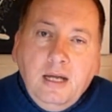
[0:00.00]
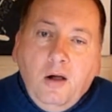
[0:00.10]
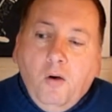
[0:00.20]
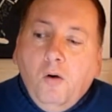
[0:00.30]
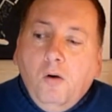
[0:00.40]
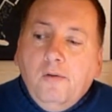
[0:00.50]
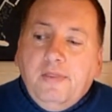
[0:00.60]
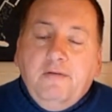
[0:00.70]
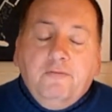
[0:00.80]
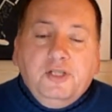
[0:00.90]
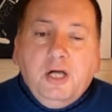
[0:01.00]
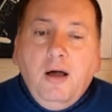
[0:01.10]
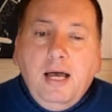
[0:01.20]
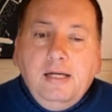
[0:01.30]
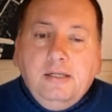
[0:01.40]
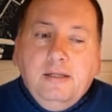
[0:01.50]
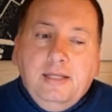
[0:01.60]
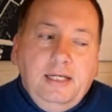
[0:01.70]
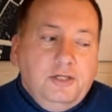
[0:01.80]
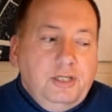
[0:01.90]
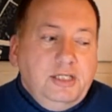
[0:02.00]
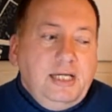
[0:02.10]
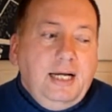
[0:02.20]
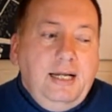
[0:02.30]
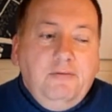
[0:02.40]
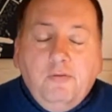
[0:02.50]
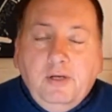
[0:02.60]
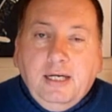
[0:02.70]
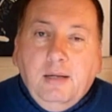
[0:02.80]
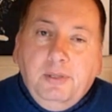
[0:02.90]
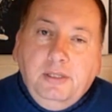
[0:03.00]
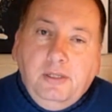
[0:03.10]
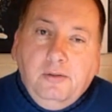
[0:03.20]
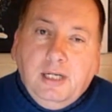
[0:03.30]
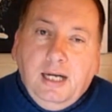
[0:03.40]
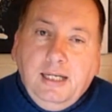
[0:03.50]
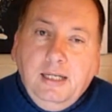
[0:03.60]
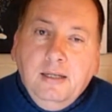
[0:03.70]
Or they've retired, they literally sell everything up in the UK